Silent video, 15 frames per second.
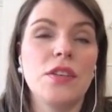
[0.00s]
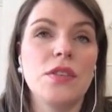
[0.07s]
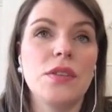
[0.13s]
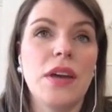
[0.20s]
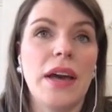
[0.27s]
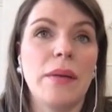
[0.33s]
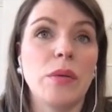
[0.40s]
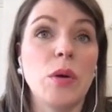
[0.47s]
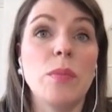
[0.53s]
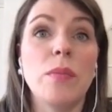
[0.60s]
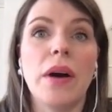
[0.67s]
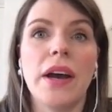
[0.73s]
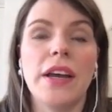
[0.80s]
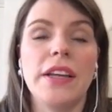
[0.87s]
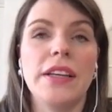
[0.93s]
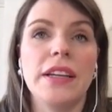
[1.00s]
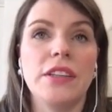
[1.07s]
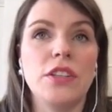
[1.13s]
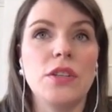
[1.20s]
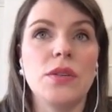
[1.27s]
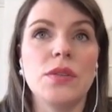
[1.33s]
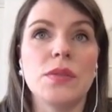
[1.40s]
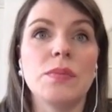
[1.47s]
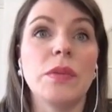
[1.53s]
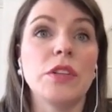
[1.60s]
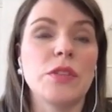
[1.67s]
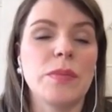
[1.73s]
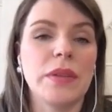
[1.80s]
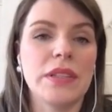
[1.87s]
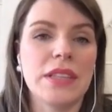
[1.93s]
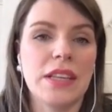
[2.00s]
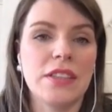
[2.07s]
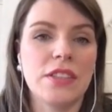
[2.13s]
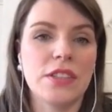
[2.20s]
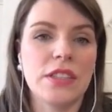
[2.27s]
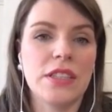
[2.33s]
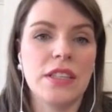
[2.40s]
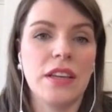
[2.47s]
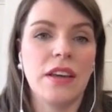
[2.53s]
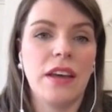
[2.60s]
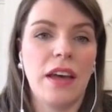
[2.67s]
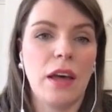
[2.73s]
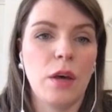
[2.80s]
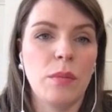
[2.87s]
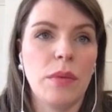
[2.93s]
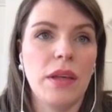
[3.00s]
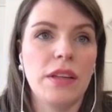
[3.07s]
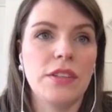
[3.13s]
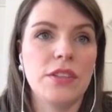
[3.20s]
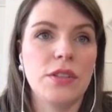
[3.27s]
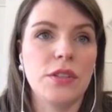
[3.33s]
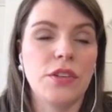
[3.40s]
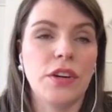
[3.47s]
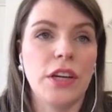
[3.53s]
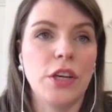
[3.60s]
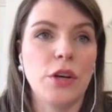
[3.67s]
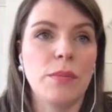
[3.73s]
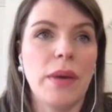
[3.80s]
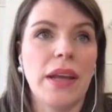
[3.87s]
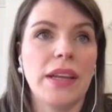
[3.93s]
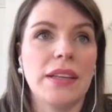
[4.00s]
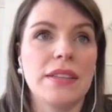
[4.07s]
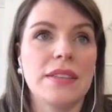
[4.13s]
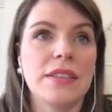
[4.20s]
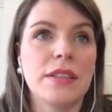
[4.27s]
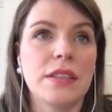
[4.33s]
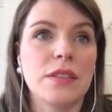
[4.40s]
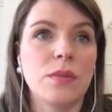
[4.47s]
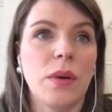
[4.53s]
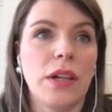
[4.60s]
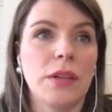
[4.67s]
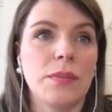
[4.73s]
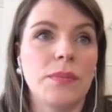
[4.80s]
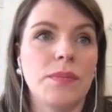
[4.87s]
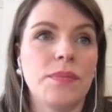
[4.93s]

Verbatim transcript: uh, combine and use multiple sensors um, to create your embeddings as well.